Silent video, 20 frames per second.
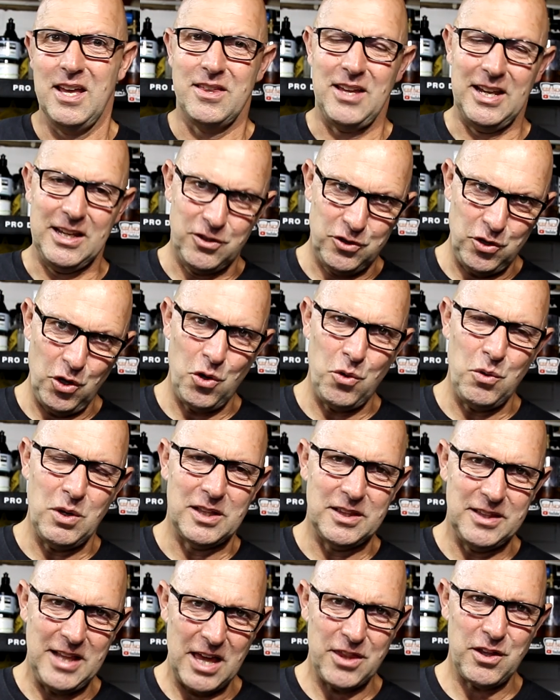they do
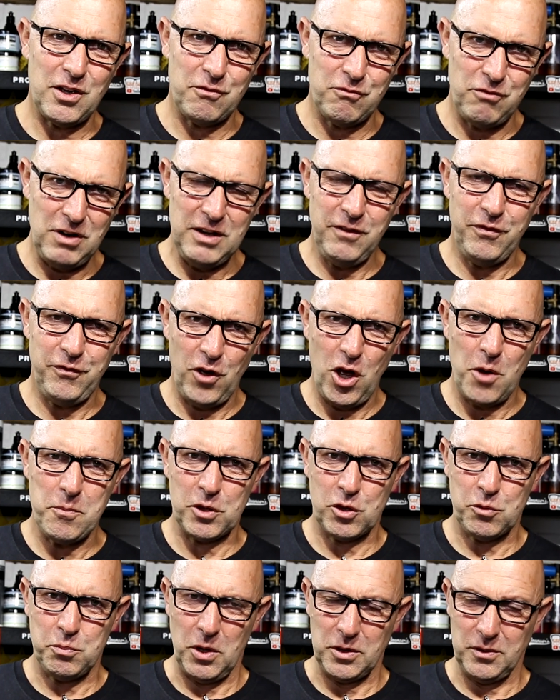leather
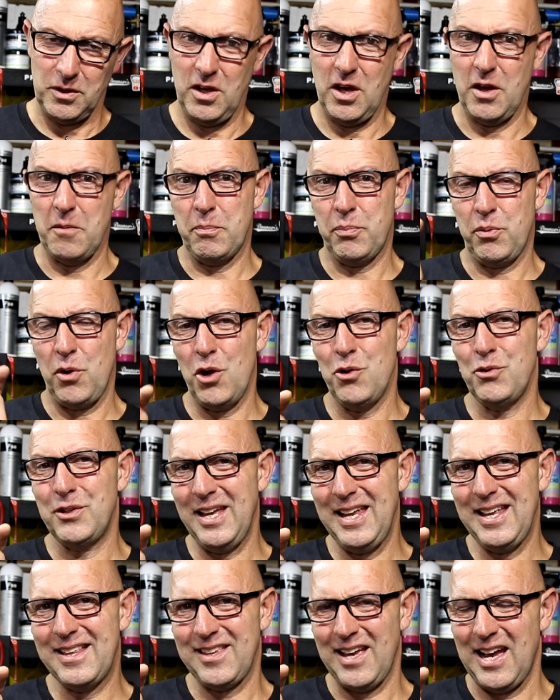refurbishment at Pro
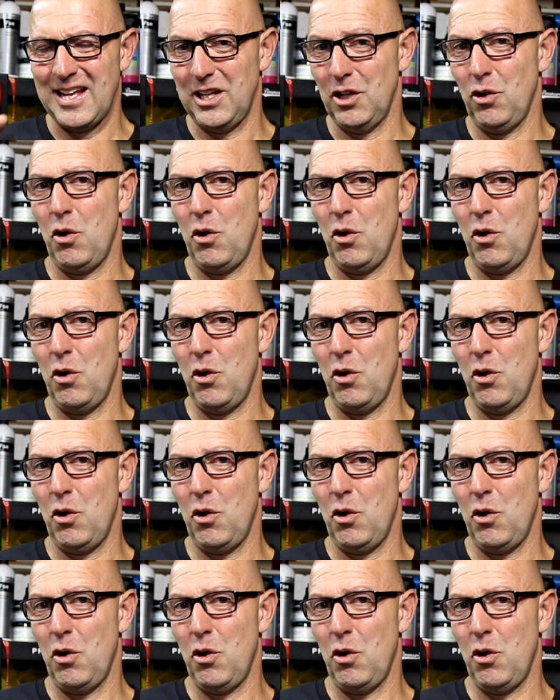Detailing.